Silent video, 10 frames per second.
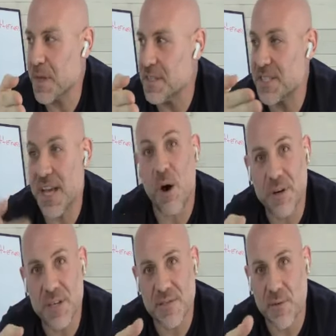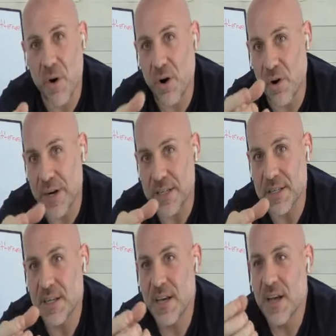the sourness of a
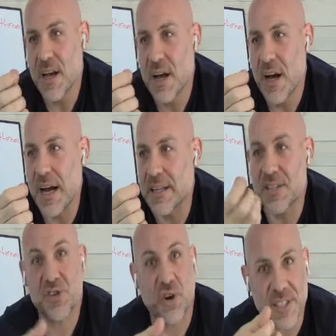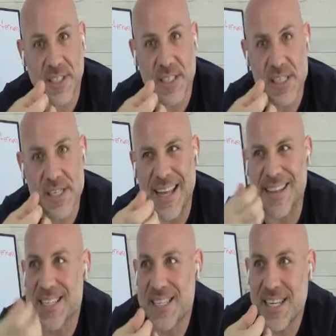margarita and the saltiness and the
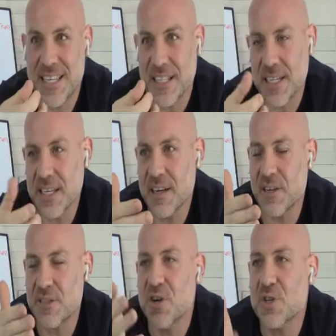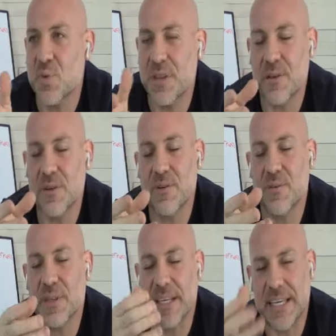acidity goes with
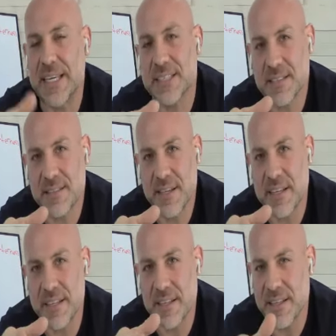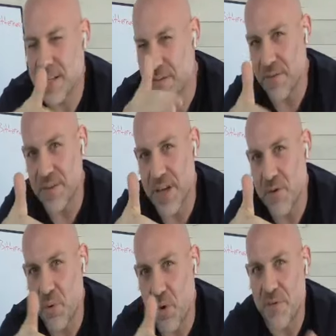the heat and the different
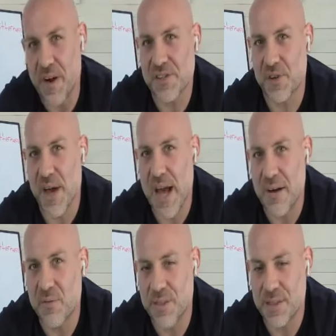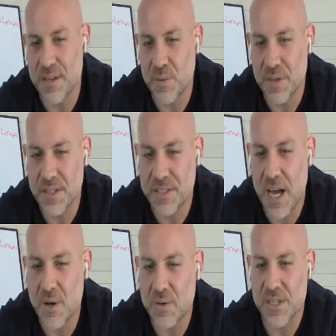flavor profiles that you have with the
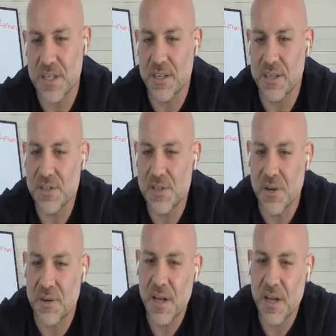Thai cuisine. So